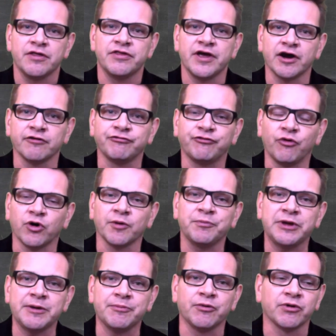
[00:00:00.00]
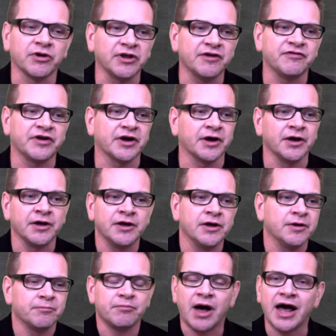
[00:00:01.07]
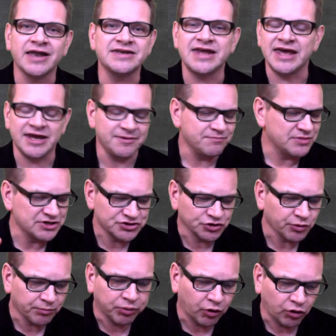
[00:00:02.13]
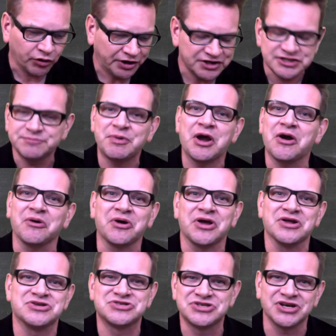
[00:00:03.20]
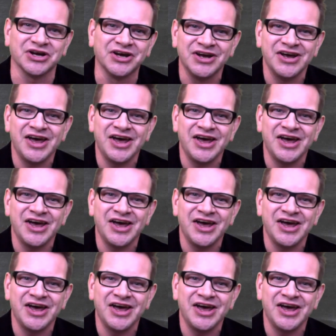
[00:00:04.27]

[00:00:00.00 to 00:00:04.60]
Therefore, people are living a, mundane, miserable experience.